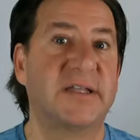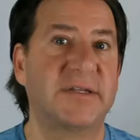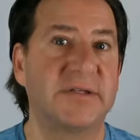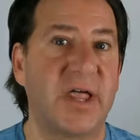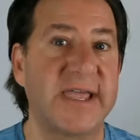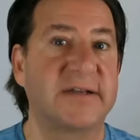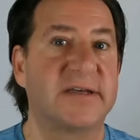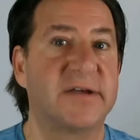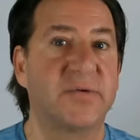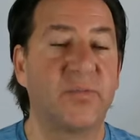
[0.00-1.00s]
light
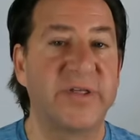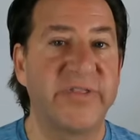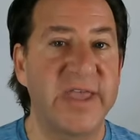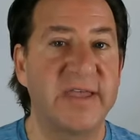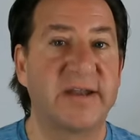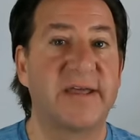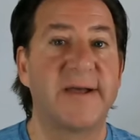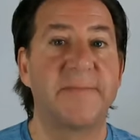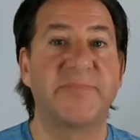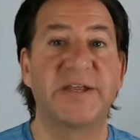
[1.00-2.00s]

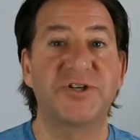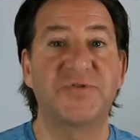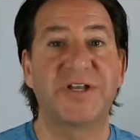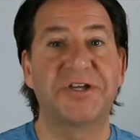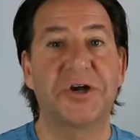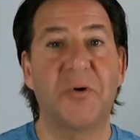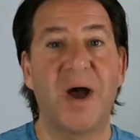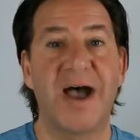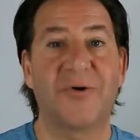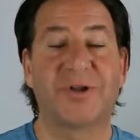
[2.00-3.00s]
within that you could go
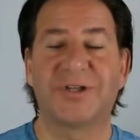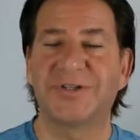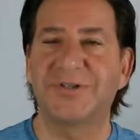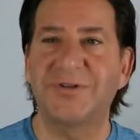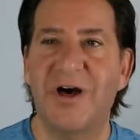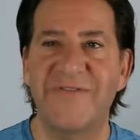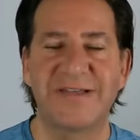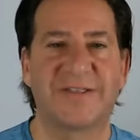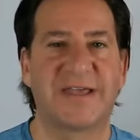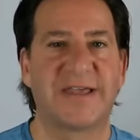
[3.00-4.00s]
out
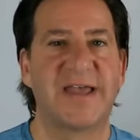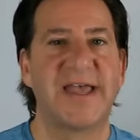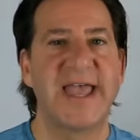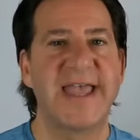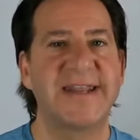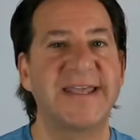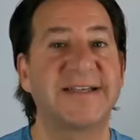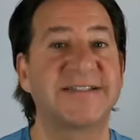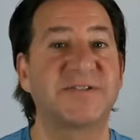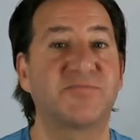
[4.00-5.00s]
lovingly and
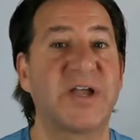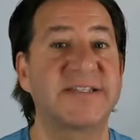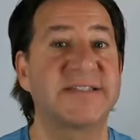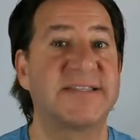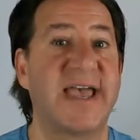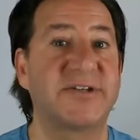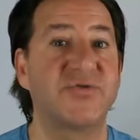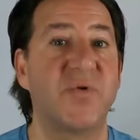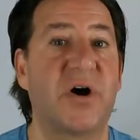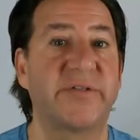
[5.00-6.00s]
express that
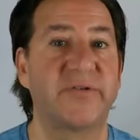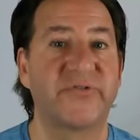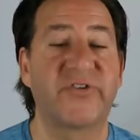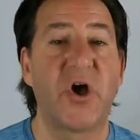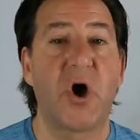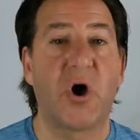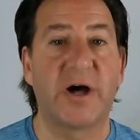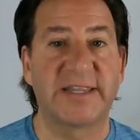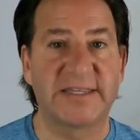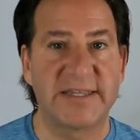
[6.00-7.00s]
to others
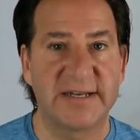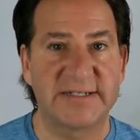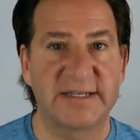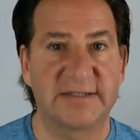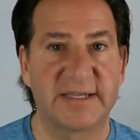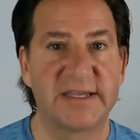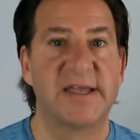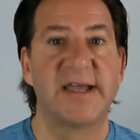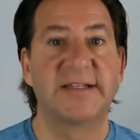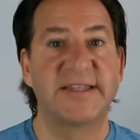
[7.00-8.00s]
authentically.
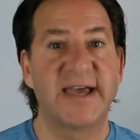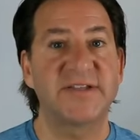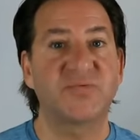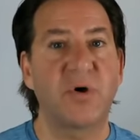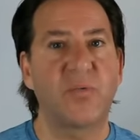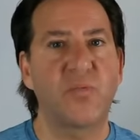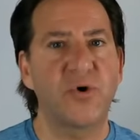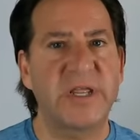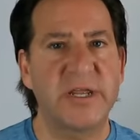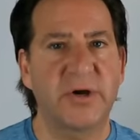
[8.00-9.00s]
That is what we're
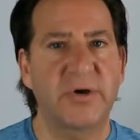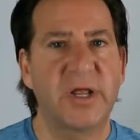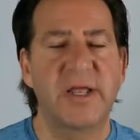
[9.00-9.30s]
here.